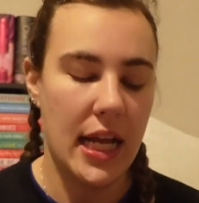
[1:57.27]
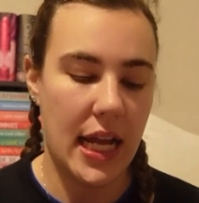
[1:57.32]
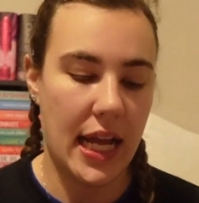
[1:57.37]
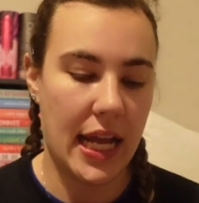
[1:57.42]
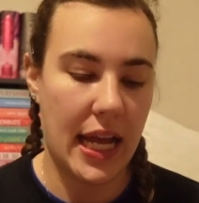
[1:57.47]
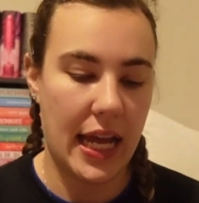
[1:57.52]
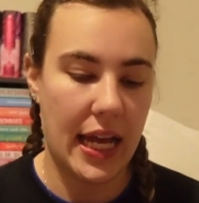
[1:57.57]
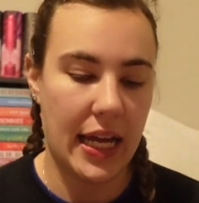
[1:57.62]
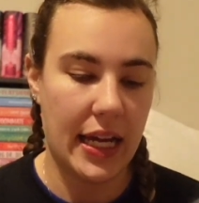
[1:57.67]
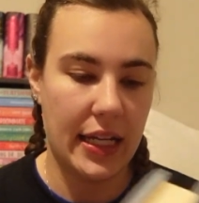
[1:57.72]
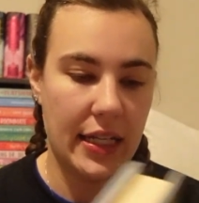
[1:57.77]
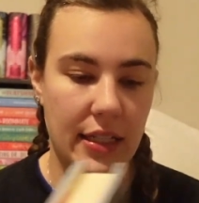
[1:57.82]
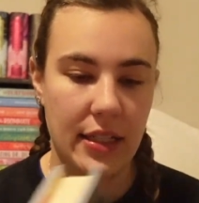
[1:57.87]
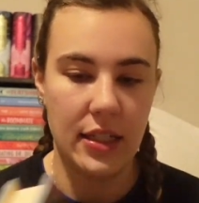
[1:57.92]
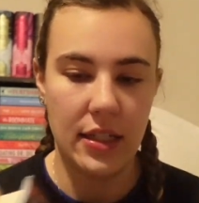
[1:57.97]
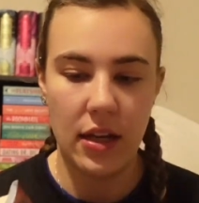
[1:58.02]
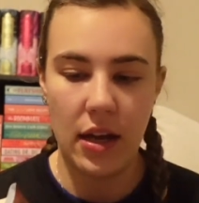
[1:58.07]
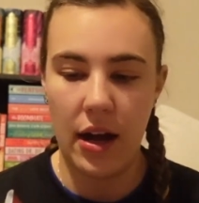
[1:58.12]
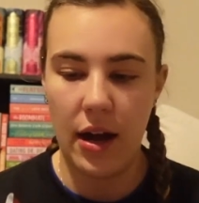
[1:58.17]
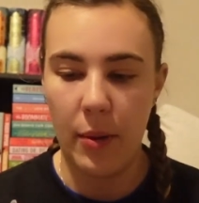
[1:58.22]

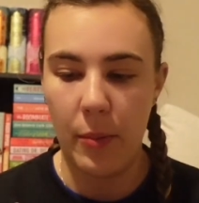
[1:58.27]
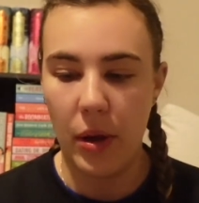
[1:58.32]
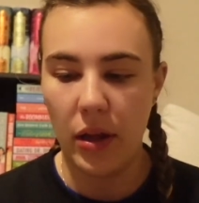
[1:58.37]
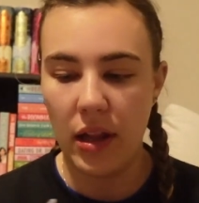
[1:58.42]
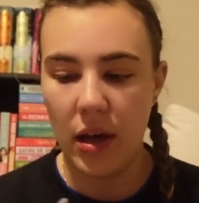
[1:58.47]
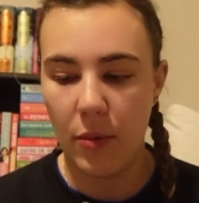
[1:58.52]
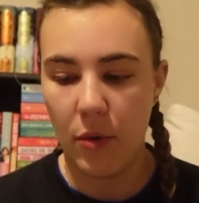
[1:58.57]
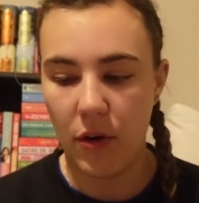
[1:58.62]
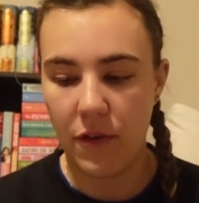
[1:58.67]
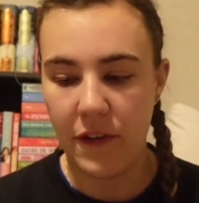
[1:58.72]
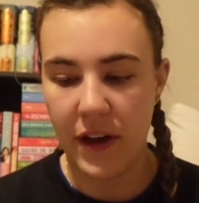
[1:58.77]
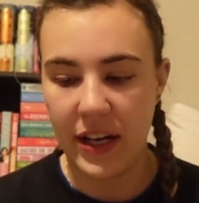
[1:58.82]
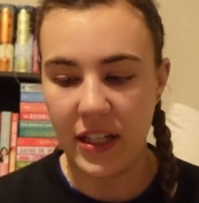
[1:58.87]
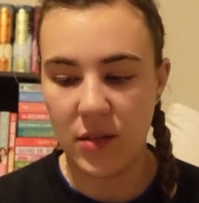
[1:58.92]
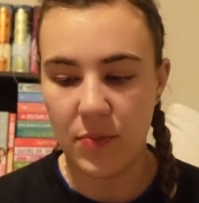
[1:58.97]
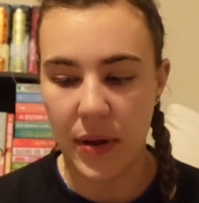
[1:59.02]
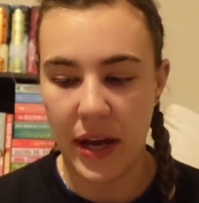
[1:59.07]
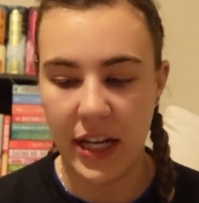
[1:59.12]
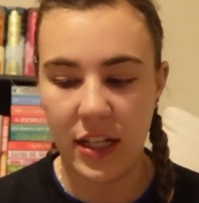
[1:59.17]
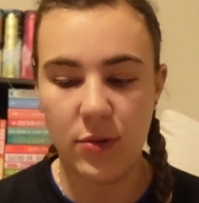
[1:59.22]
and a lot more
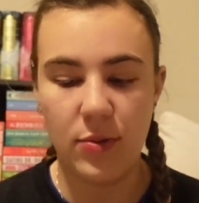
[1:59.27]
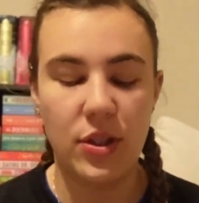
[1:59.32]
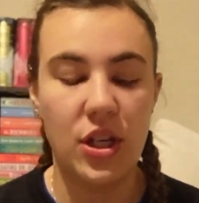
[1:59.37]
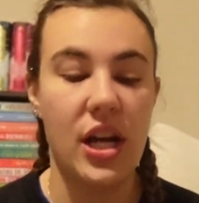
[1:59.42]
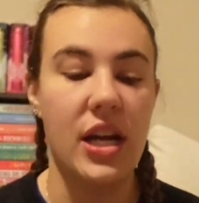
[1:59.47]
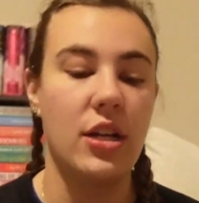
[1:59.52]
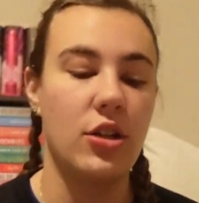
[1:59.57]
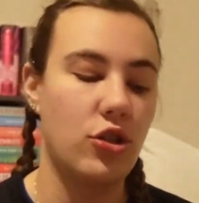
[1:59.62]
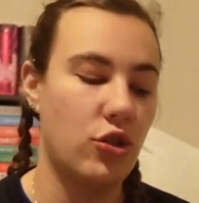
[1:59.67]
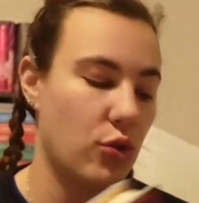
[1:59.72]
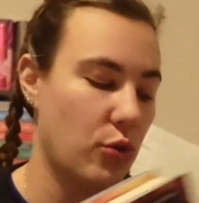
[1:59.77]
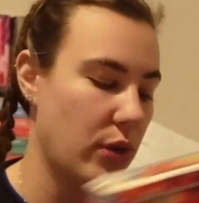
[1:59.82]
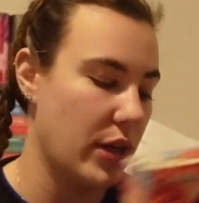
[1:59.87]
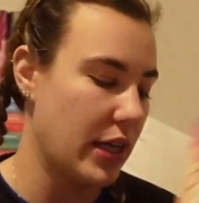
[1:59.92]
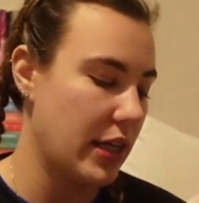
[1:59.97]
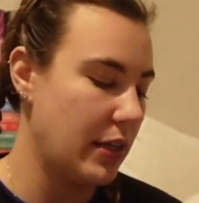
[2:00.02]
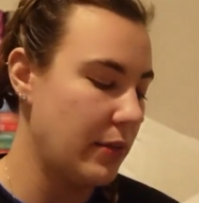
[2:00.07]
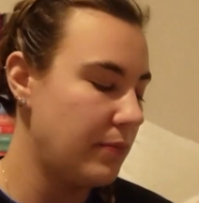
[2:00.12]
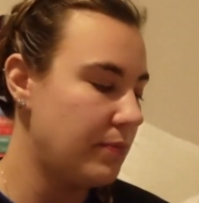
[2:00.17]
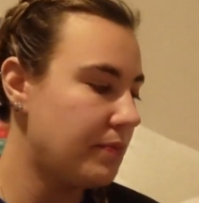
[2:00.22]
fast paced, which I
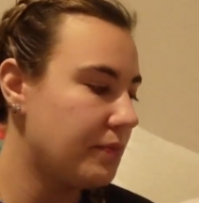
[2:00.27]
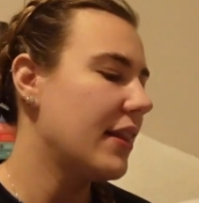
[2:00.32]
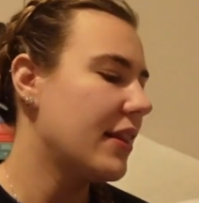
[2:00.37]
enjoyed.